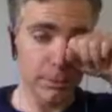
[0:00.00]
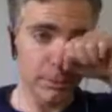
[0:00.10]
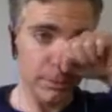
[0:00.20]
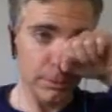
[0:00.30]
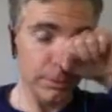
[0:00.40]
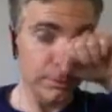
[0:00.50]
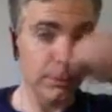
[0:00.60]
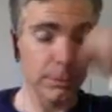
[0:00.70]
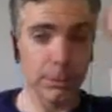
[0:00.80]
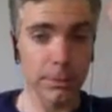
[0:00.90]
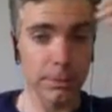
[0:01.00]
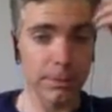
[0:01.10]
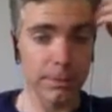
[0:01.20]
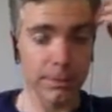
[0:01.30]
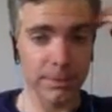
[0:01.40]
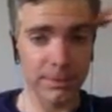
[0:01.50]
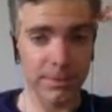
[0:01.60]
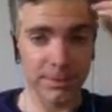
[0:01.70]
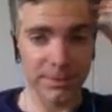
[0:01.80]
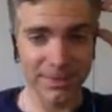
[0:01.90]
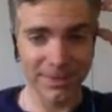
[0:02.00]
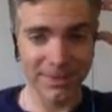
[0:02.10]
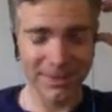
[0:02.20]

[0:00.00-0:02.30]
This person isn't speaking.